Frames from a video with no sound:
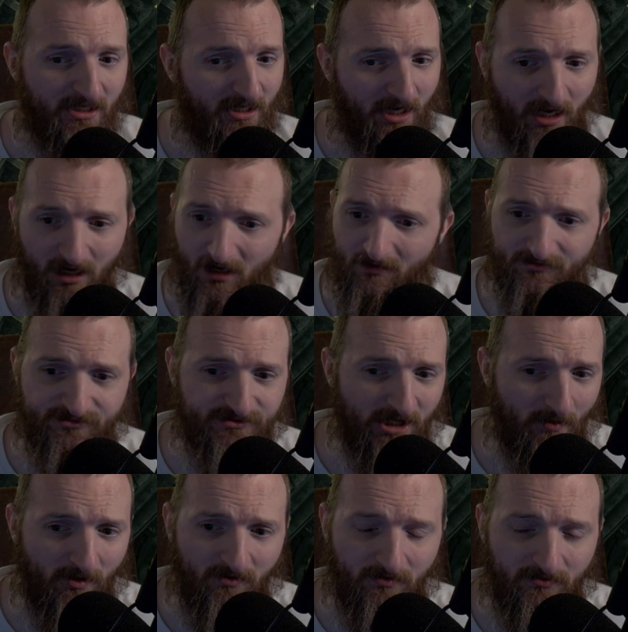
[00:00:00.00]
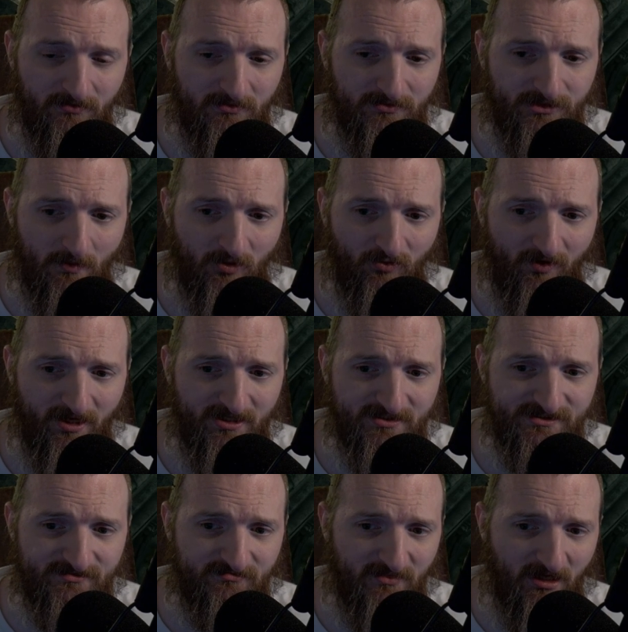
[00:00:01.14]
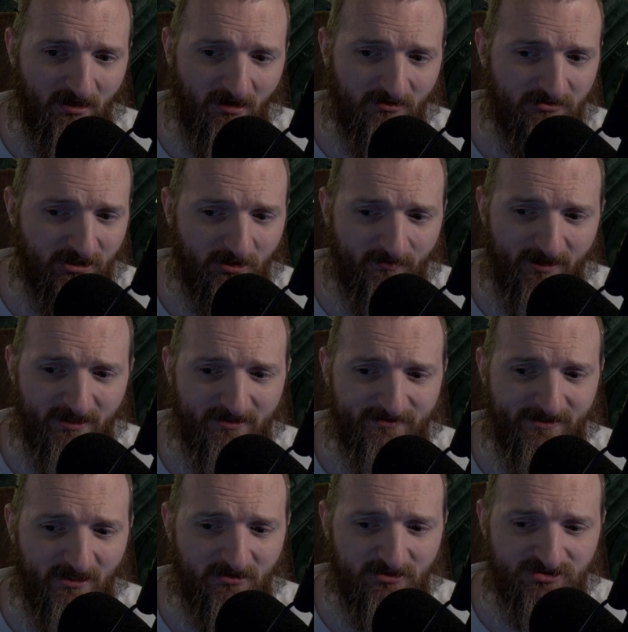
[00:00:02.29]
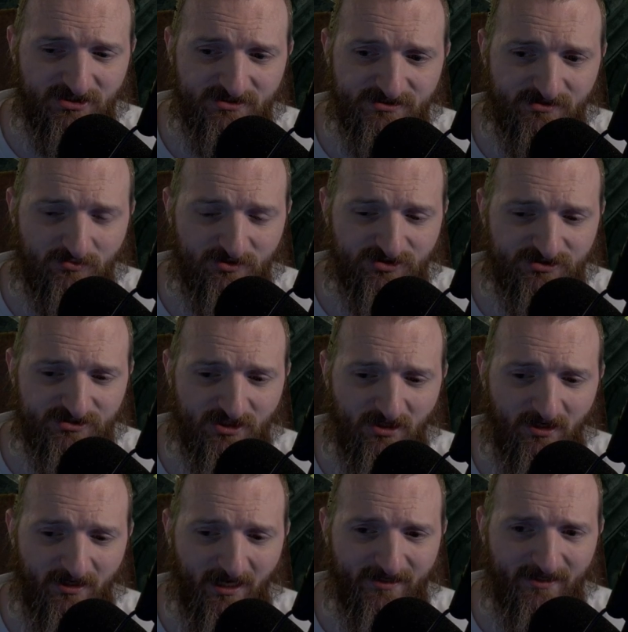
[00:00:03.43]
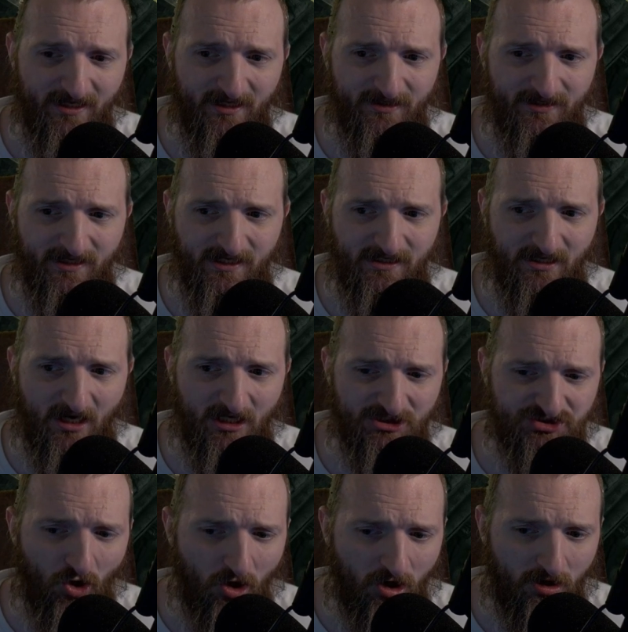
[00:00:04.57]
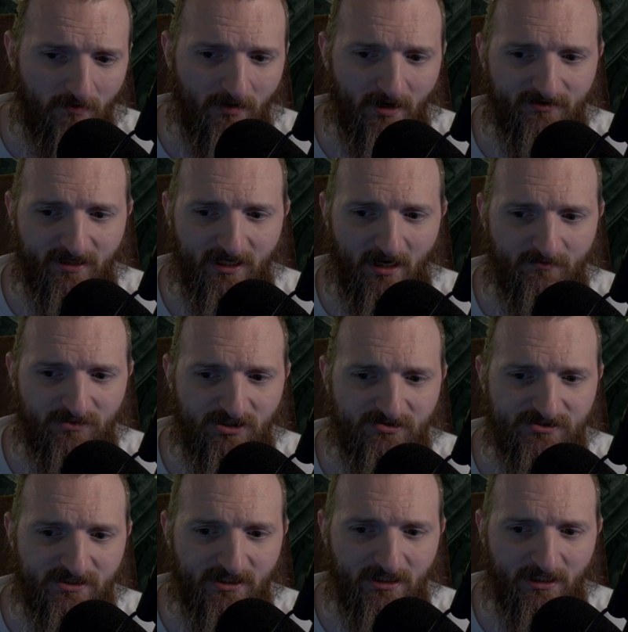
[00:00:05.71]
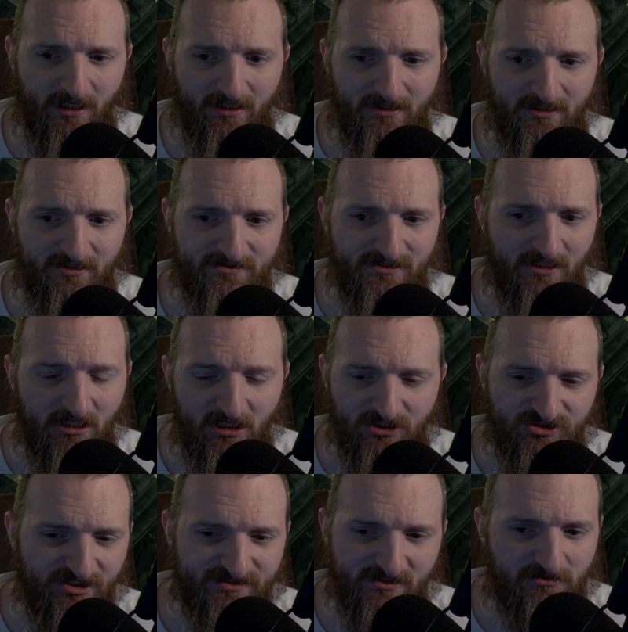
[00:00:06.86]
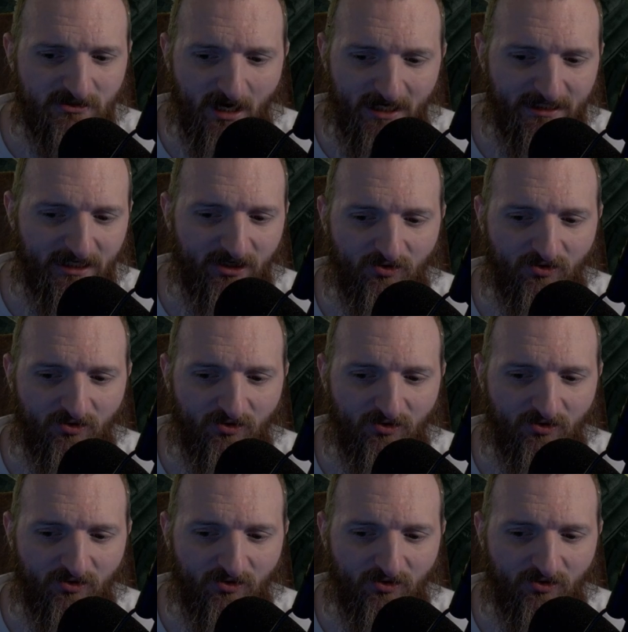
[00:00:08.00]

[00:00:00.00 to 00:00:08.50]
double res, a little bit of intelligence, which is good. And then the charm that I'm using is just a lightning